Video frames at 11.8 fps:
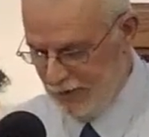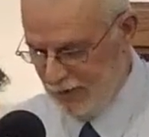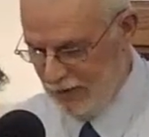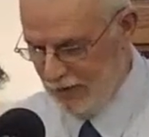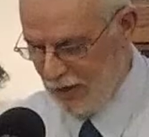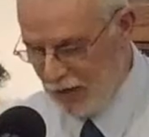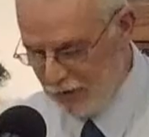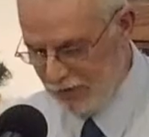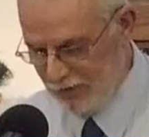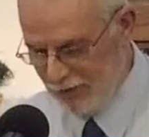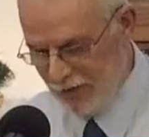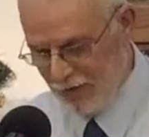
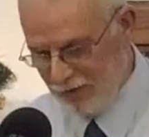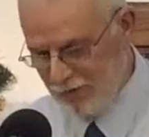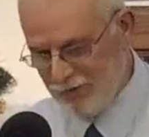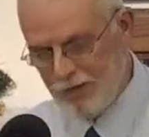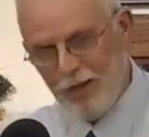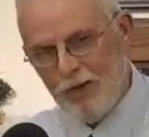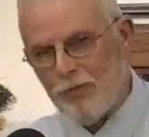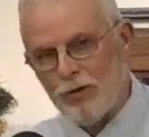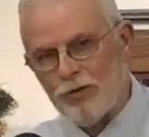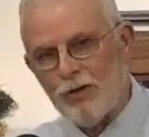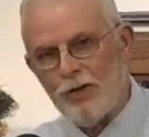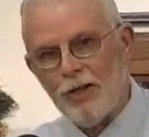not not he
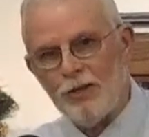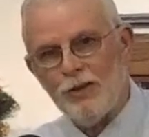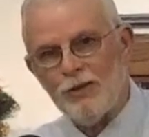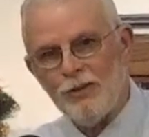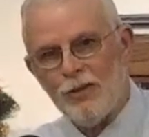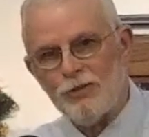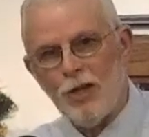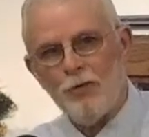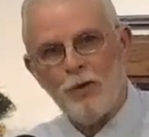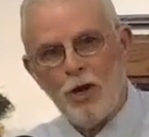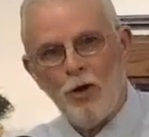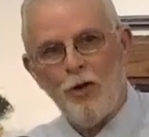wasn't a, the
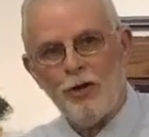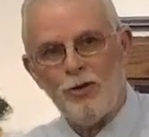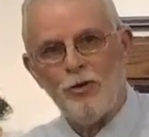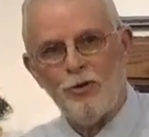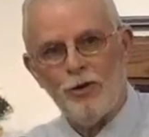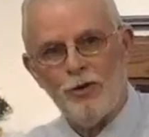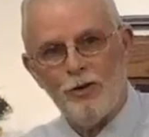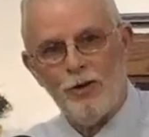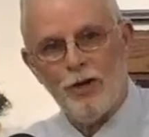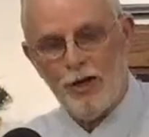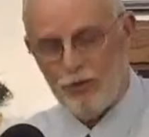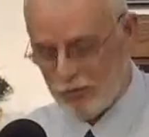same character
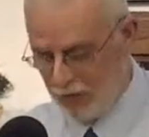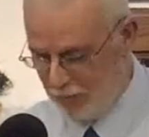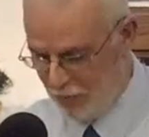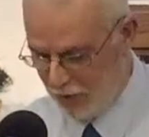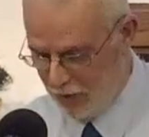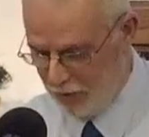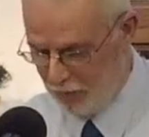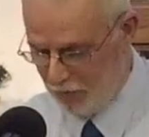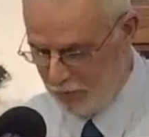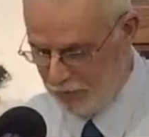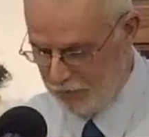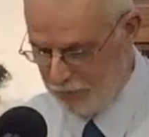as Abraham
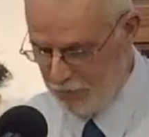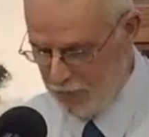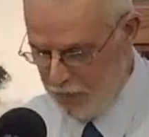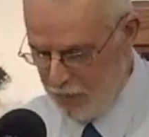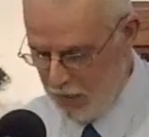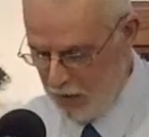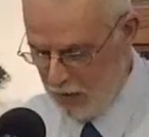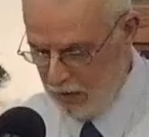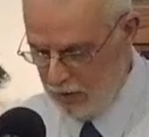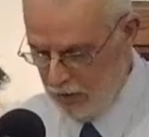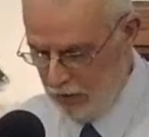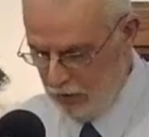was.
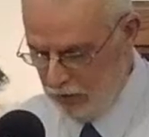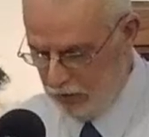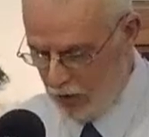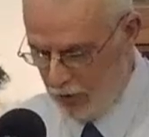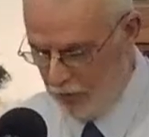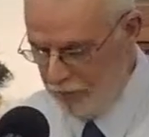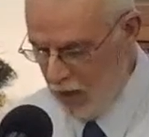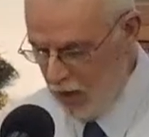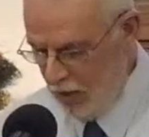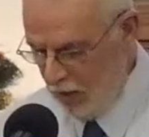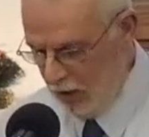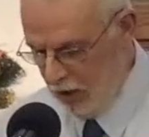So
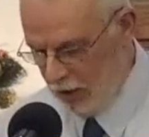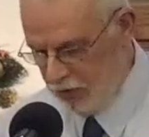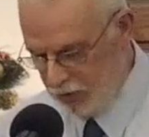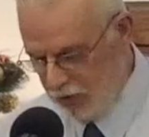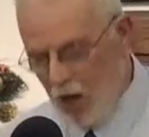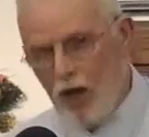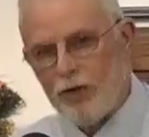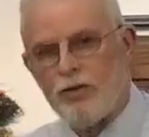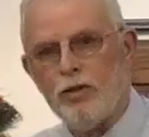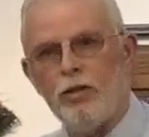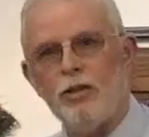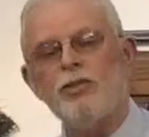it's
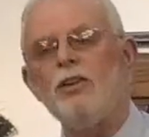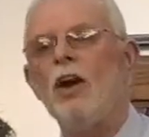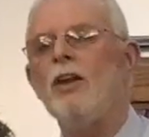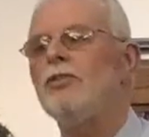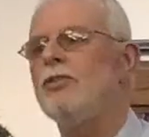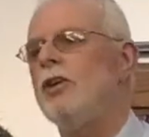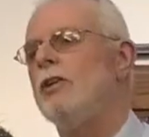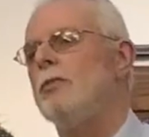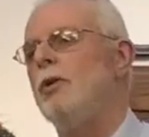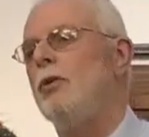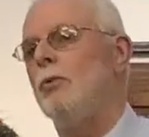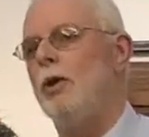not it's not a sin to
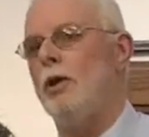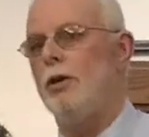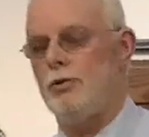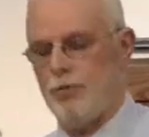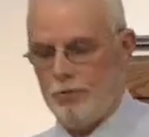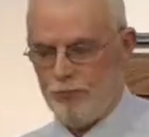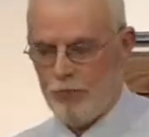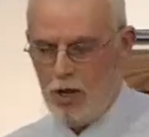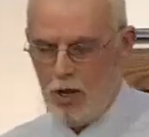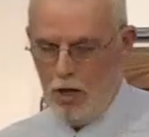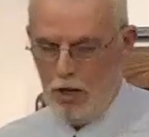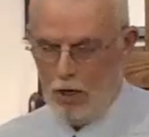be rich.
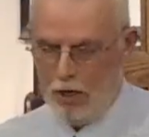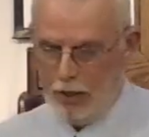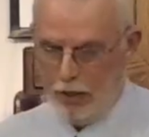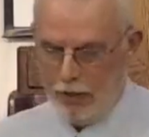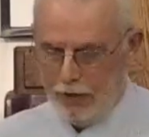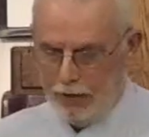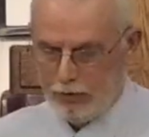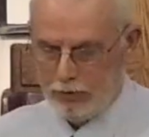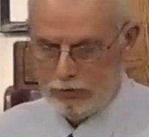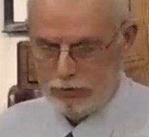Uh,